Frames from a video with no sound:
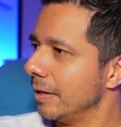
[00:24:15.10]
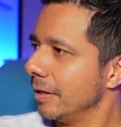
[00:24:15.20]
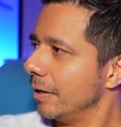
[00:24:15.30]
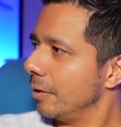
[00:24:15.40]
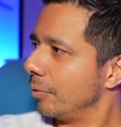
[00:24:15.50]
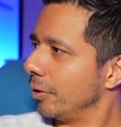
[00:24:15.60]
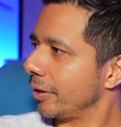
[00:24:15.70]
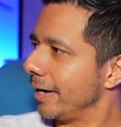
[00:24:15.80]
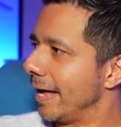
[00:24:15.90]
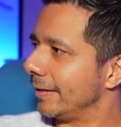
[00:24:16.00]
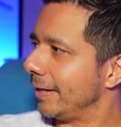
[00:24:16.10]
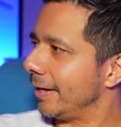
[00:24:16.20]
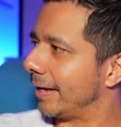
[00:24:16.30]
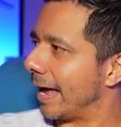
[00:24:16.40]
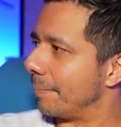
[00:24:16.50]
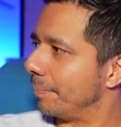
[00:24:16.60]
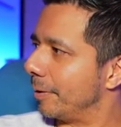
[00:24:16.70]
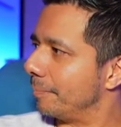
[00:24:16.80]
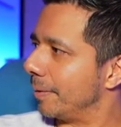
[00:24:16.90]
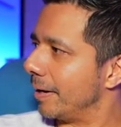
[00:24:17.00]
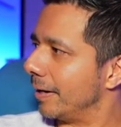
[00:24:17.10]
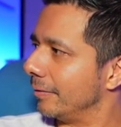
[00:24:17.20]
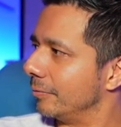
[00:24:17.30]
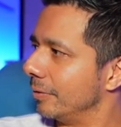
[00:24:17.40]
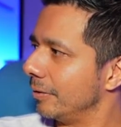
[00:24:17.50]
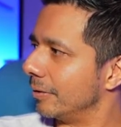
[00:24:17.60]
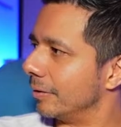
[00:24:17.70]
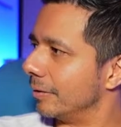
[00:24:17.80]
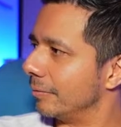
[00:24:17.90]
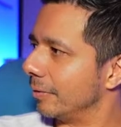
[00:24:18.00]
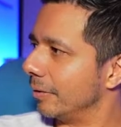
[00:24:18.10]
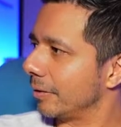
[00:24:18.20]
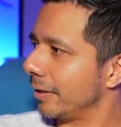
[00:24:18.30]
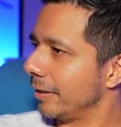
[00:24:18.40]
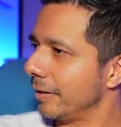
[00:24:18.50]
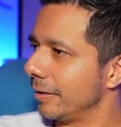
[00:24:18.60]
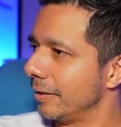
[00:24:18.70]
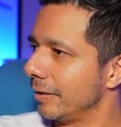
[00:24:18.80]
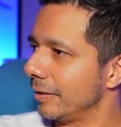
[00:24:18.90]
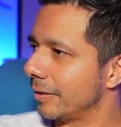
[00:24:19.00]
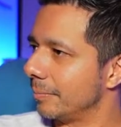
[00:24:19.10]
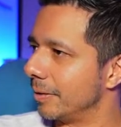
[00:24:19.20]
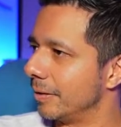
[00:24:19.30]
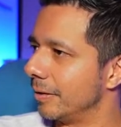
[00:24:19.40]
We're looking at the gap up on. We're looking. Come on.